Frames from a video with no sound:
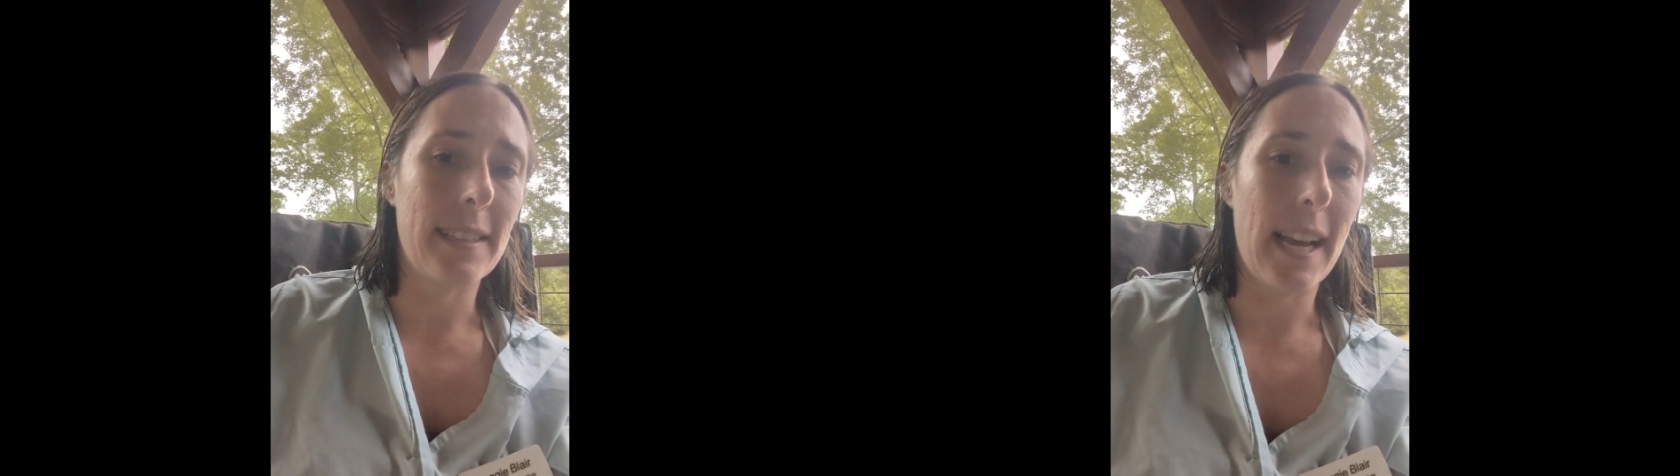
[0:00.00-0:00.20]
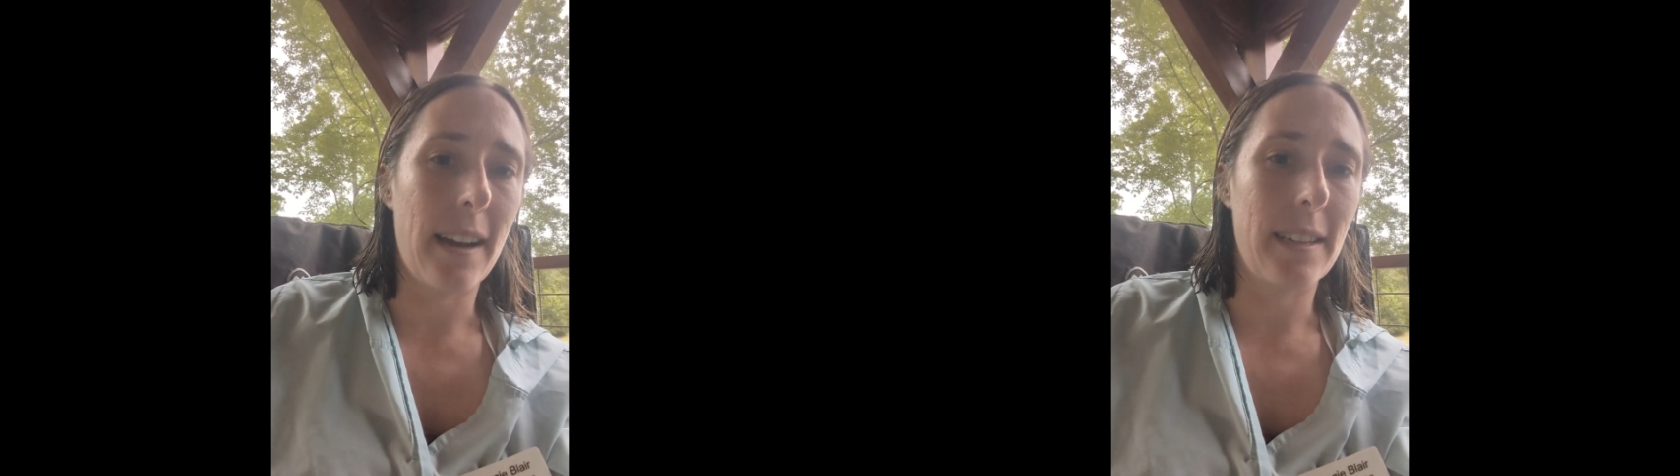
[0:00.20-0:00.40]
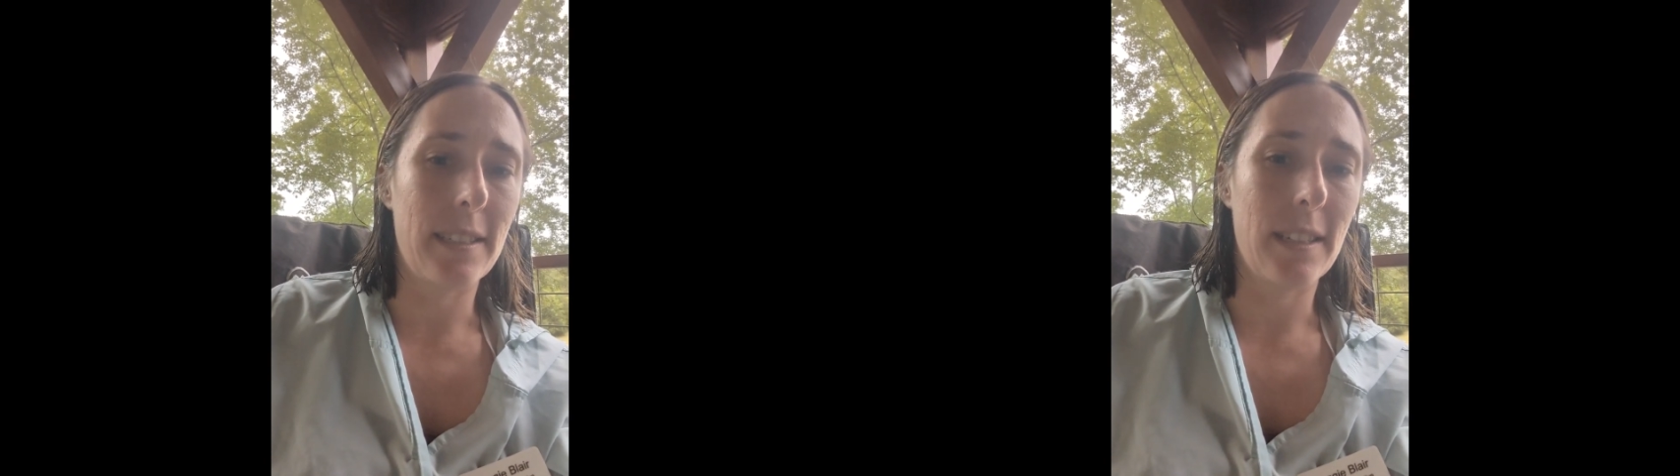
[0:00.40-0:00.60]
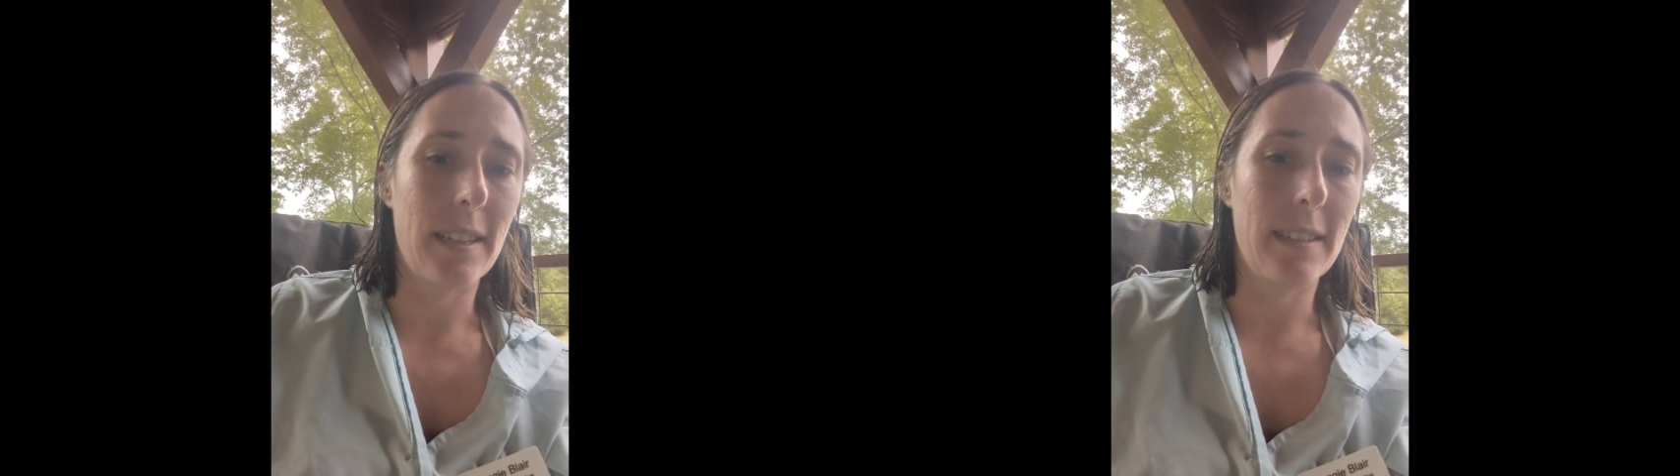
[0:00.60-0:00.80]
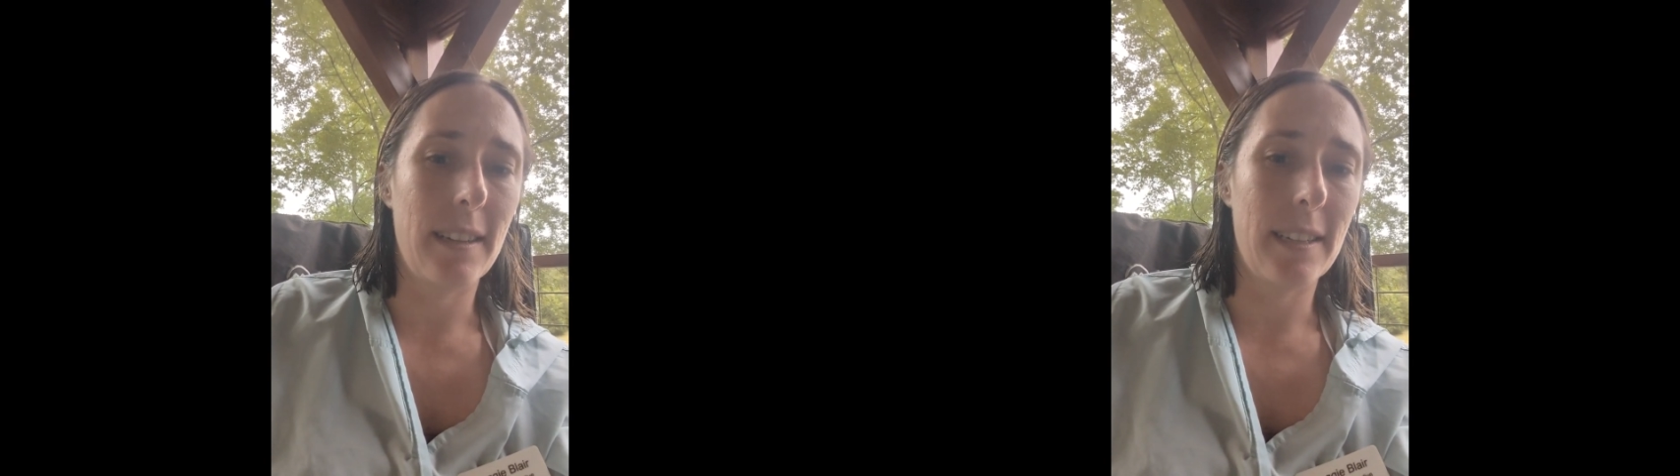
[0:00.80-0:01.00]
down
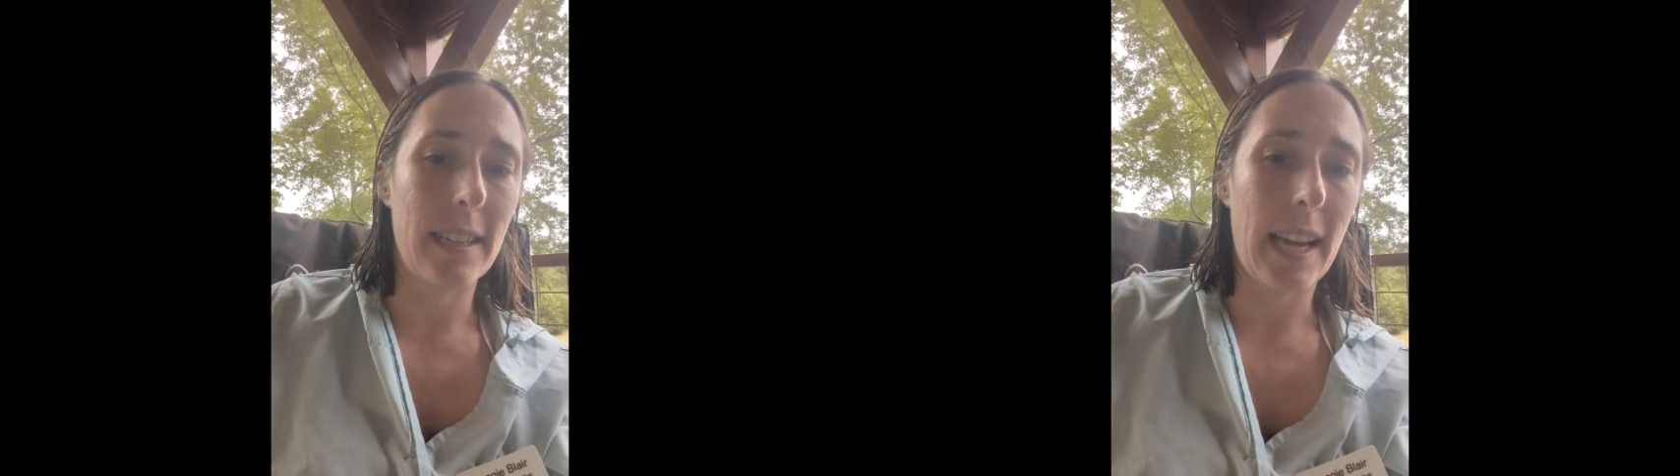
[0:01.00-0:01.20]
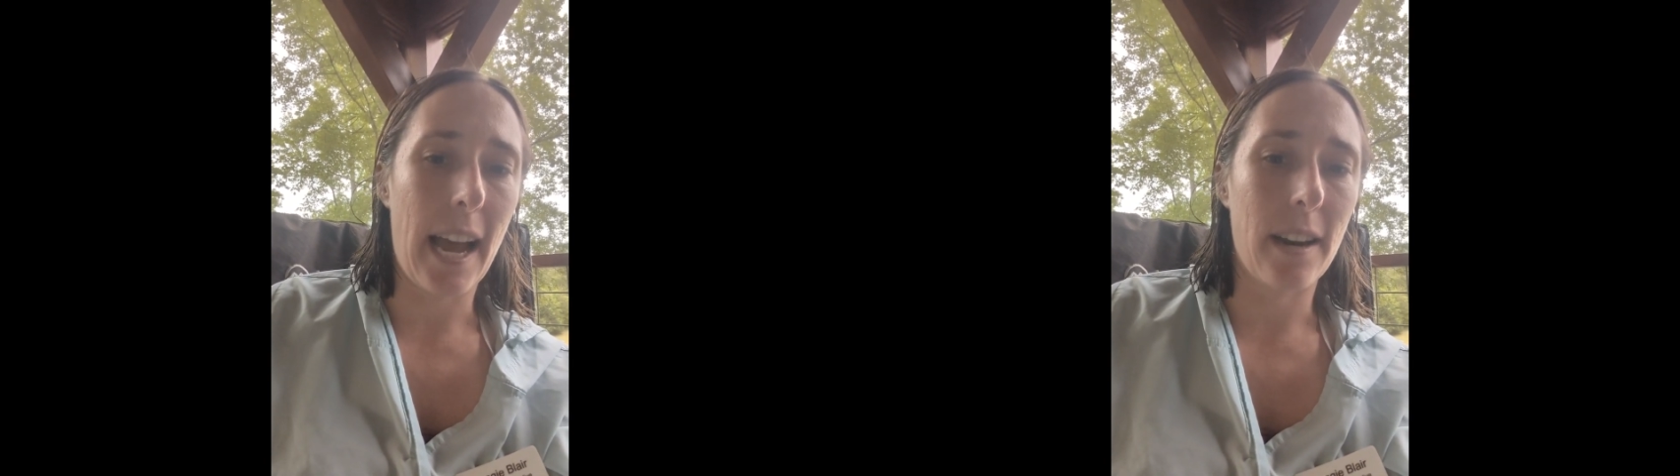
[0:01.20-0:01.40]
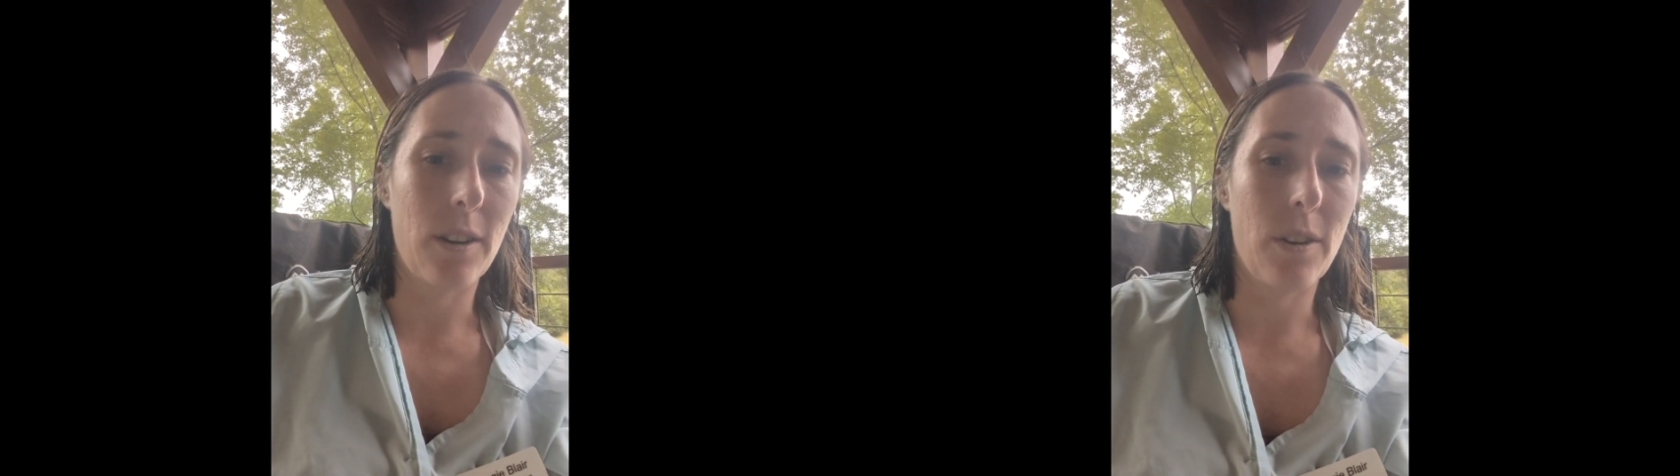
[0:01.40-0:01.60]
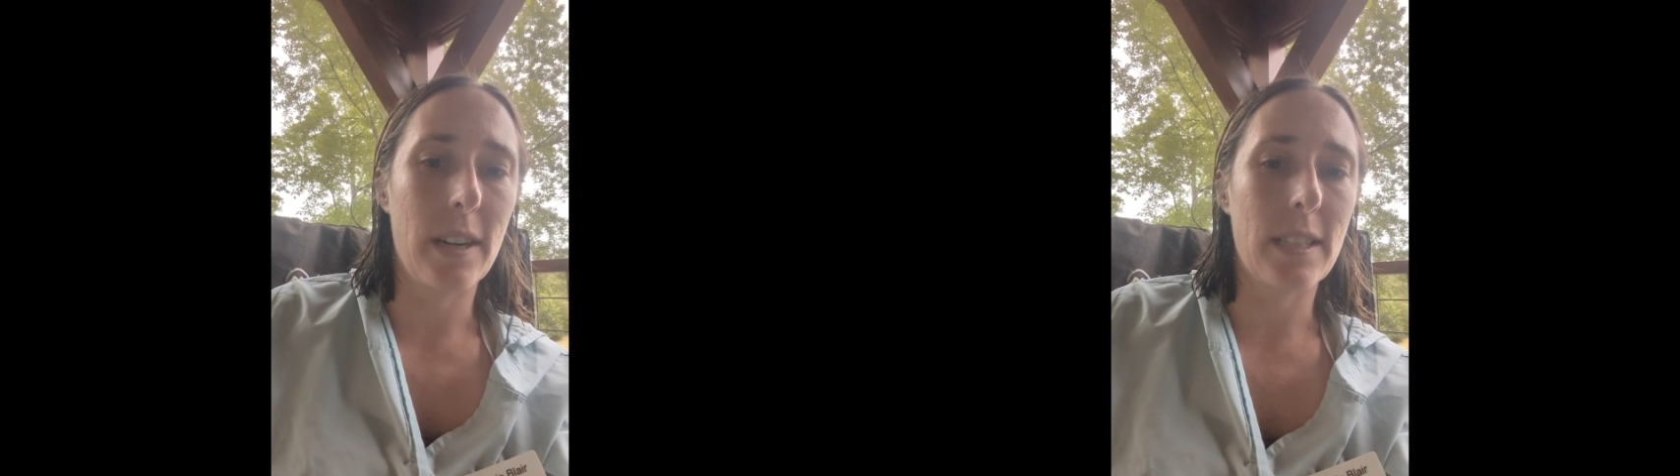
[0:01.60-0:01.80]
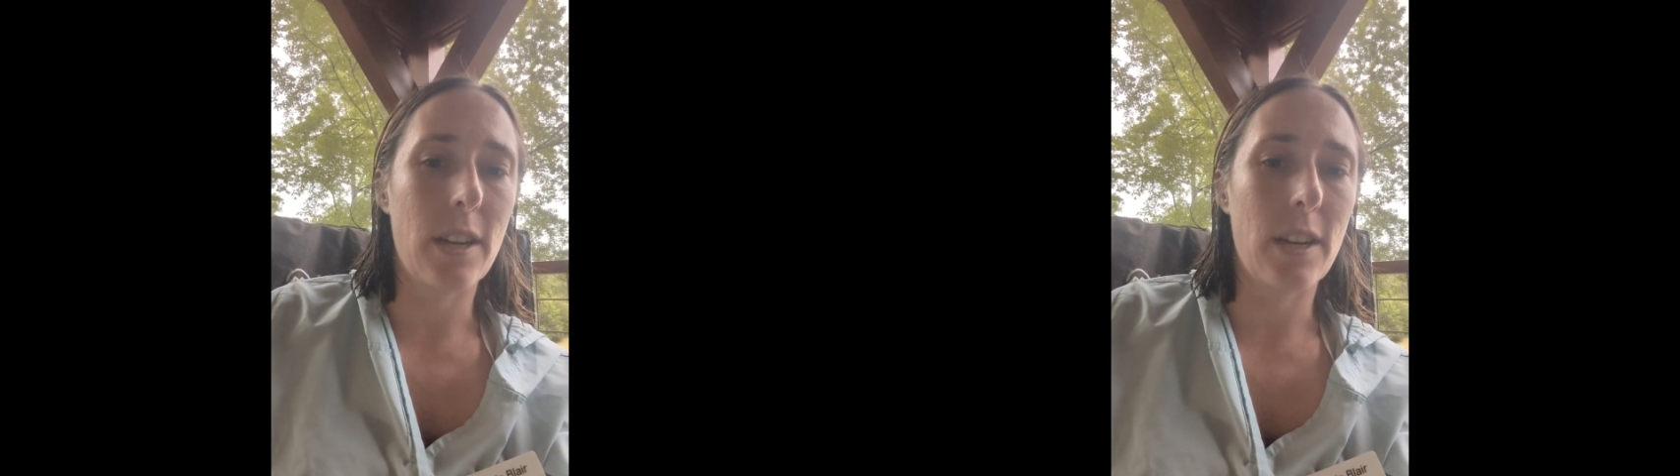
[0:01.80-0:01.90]
into categories.